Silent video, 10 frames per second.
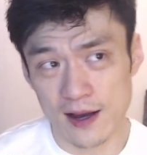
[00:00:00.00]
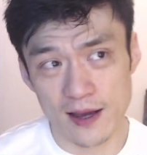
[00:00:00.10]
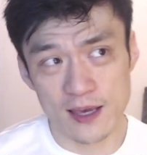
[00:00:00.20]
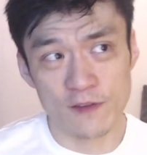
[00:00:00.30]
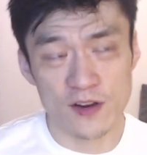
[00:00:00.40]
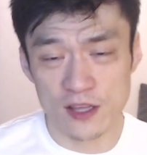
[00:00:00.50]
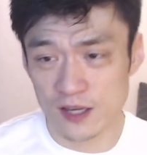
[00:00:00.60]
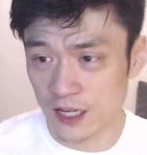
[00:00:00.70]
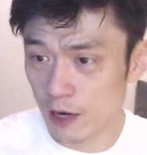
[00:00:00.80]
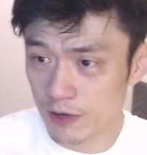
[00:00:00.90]
even in the
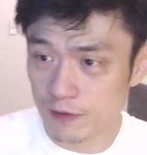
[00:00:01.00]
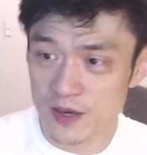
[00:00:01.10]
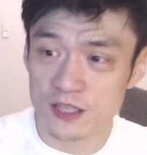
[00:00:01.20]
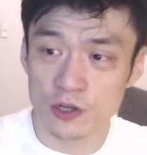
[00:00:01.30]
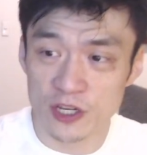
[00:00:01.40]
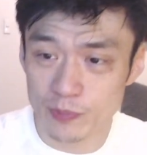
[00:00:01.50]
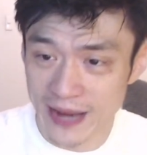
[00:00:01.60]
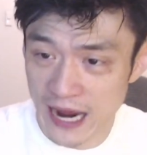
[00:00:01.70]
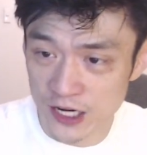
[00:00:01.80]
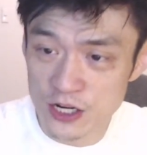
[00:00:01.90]
club rugby. So he's been
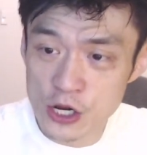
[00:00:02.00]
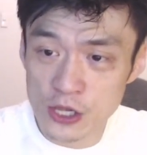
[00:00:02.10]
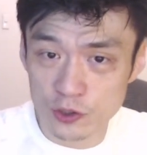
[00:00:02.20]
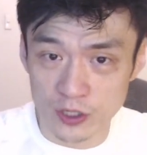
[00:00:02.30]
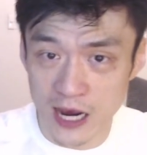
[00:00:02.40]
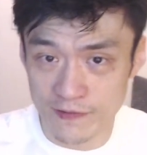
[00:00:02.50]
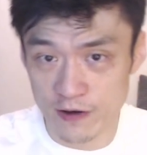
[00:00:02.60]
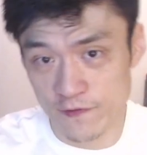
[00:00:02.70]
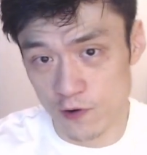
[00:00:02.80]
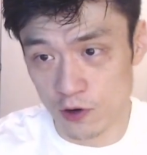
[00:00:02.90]
added to cover
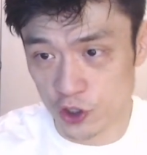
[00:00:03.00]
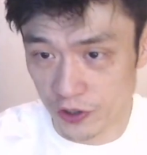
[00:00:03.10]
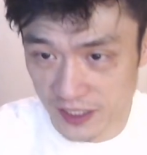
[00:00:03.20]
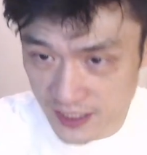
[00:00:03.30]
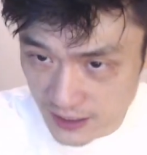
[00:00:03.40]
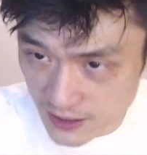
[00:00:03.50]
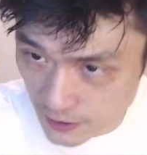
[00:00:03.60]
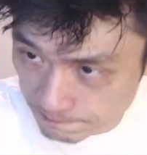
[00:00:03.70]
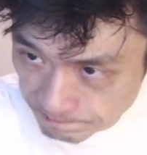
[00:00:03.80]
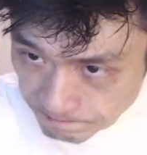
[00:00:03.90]
for Johnny
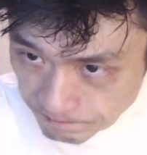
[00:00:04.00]
Sexton.